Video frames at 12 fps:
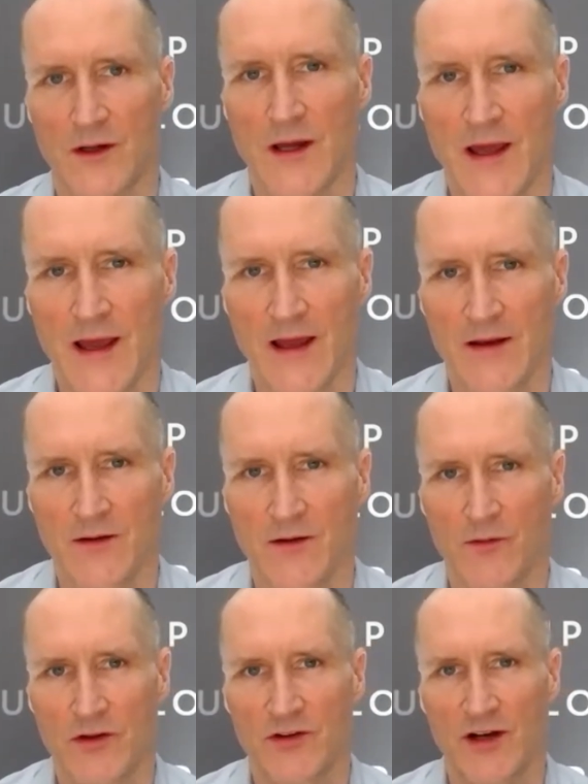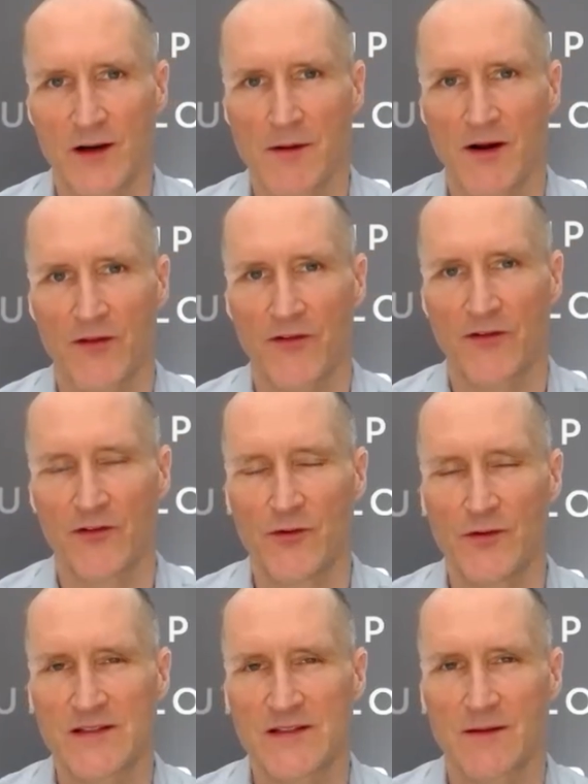And when you talk about
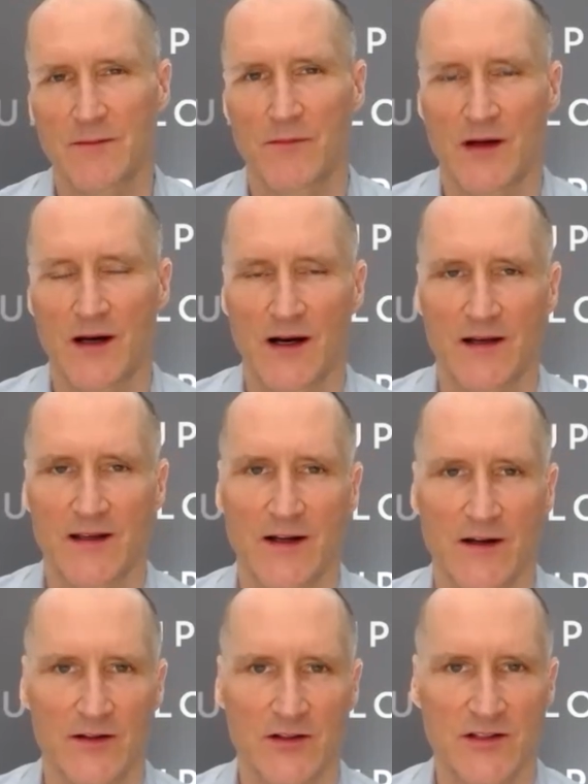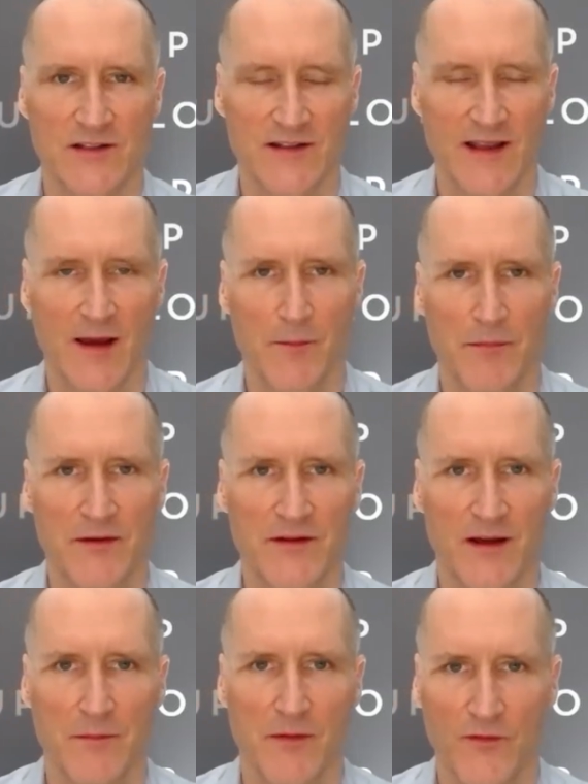doing some uh, calculations that haven't been
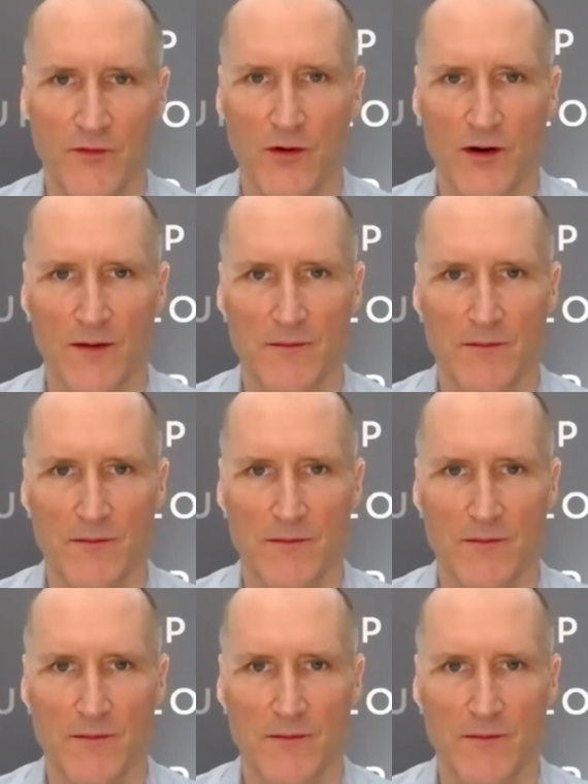done before, am,